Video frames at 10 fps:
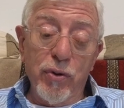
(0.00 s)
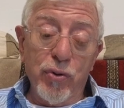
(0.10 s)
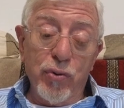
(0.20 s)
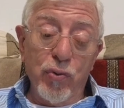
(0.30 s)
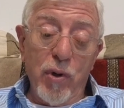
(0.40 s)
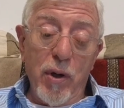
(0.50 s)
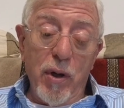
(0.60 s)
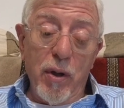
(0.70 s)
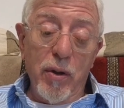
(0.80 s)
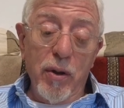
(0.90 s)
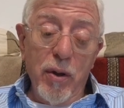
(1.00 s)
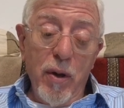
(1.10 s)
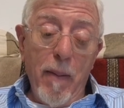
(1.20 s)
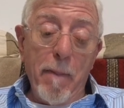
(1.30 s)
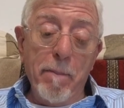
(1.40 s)
Yeshua
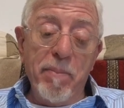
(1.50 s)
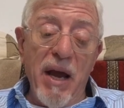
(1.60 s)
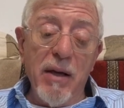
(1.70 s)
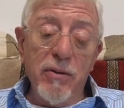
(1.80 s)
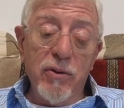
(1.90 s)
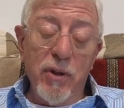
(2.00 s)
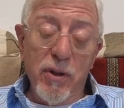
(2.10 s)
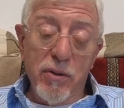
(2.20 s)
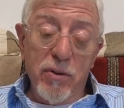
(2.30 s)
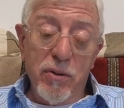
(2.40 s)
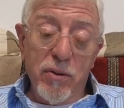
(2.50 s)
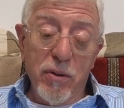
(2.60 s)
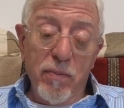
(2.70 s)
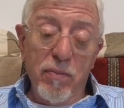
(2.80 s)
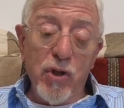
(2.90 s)
based his
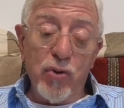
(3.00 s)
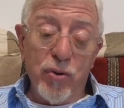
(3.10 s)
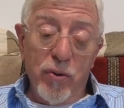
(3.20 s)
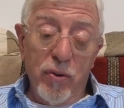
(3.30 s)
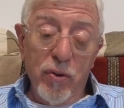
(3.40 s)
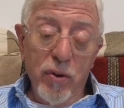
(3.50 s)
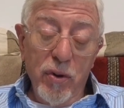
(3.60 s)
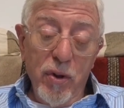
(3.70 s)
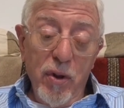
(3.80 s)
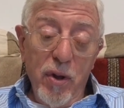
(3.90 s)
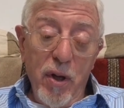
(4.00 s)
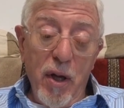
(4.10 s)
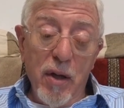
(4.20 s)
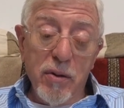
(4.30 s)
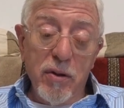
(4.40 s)
mission
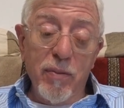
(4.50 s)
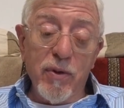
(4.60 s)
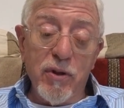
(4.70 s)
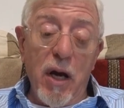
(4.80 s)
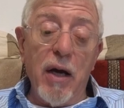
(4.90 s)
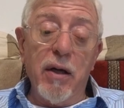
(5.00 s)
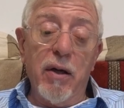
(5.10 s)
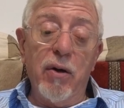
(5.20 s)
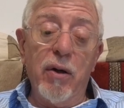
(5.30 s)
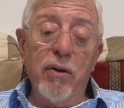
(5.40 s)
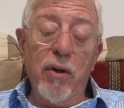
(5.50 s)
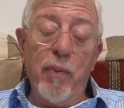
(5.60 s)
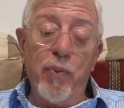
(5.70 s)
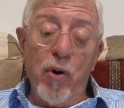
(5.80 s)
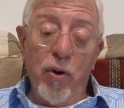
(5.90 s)
as the Messiah
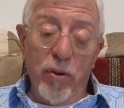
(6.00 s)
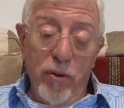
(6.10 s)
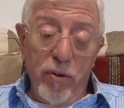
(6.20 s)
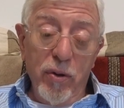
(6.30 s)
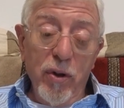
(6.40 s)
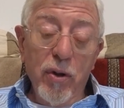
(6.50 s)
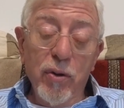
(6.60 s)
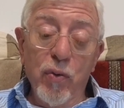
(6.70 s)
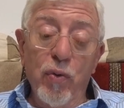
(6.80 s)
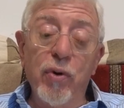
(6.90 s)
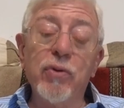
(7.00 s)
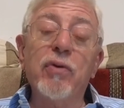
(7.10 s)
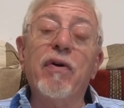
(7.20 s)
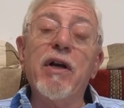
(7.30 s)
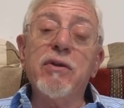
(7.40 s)
upon, the words
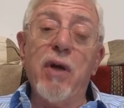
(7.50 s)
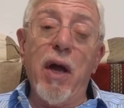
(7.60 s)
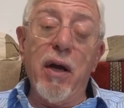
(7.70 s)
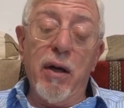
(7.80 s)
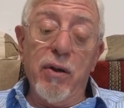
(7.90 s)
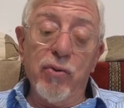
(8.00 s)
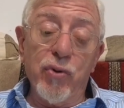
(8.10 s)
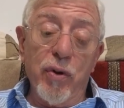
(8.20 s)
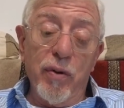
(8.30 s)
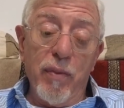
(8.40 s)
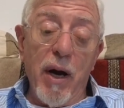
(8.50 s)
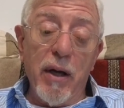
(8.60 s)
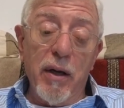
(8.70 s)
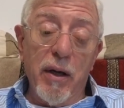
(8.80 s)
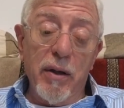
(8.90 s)
of Isaiah and
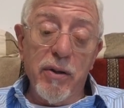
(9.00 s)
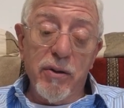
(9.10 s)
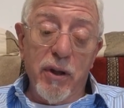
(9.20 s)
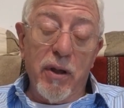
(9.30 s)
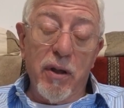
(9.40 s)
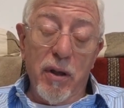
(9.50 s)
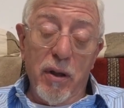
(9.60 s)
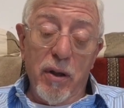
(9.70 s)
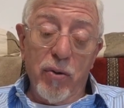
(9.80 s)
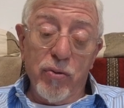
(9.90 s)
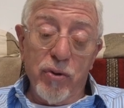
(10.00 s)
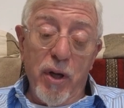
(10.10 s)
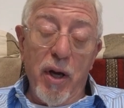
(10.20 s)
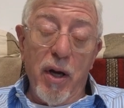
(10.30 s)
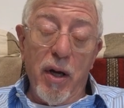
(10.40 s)
Jeremiah and Ezekiel and
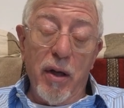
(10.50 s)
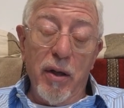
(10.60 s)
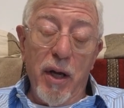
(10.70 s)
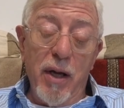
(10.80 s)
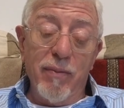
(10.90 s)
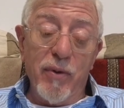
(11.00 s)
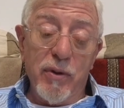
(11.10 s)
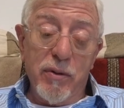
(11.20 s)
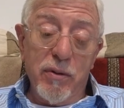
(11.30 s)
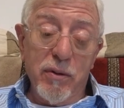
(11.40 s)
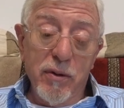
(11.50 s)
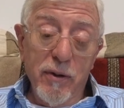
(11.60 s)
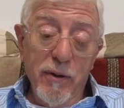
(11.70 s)
Hosea and Amos.